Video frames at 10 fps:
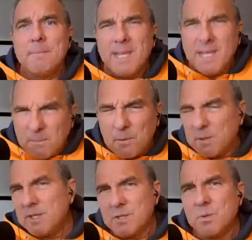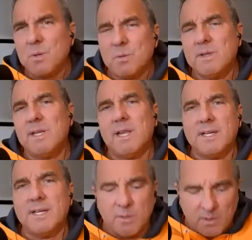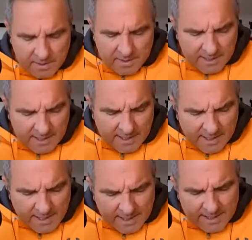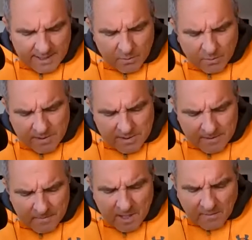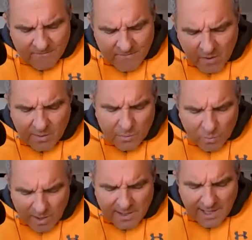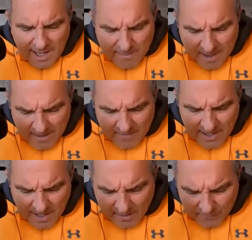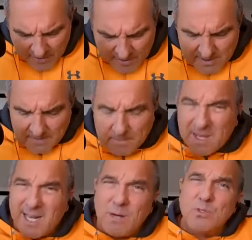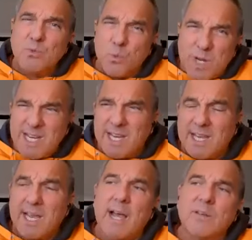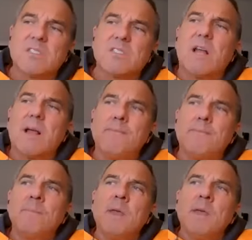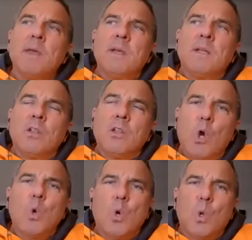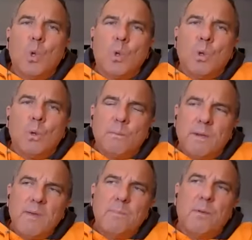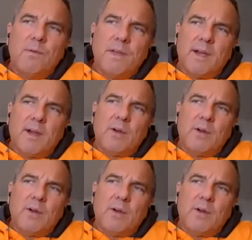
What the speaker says: input into it with Eli Drinkwitz. It was a very run game heavy offense. And I was reading how some local people there